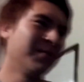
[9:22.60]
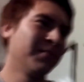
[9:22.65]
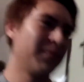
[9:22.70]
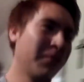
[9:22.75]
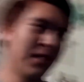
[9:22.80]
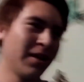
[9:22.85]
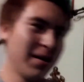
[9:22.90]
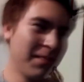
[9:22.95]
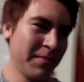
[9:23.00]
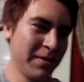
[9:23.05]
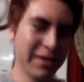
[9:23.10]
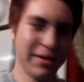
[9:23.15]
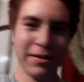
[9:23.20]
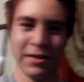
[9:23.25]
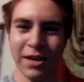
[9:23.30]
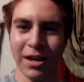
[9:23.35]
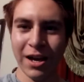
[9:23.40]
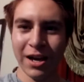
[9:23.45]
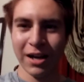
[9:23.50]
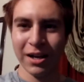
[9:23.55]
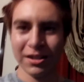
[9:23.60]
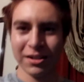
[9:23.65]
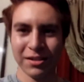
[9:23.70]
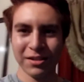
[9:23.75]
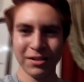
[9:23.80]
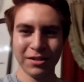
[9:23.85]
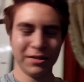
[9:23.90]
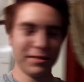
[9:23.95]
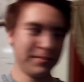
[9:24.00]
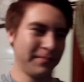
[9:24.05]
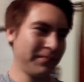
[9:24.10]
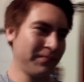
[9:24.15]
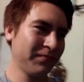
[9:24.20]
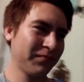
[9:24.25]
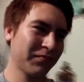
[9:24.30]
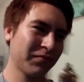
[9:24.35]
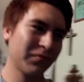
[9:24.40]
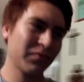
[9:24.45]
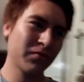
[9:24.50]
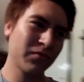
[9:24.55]
Nah, but yeah, guys. So
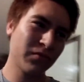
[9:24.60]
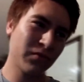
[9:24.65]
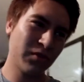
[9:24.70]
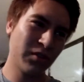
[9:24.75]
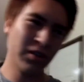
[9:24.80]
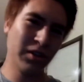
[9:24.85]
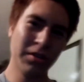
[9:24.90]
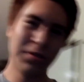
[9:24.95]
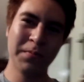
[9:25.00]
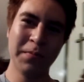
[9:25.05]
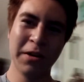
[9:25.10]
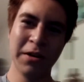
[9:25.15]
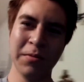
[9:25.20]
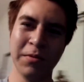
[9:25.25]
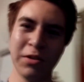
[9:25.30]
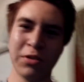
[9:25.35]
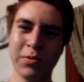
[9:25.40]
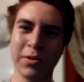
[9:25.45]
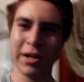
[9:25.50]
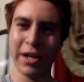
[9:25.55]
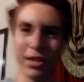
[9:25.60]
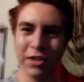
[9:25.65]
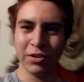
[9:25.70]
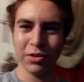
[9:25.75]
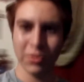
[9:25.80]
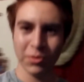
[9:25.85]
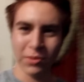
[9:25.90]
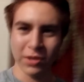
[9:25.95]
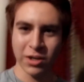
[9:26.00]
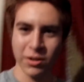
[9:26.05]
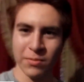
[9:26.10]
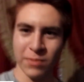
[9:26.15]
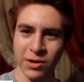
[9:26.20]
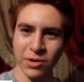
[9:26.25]
it's pretty much what I do when I'm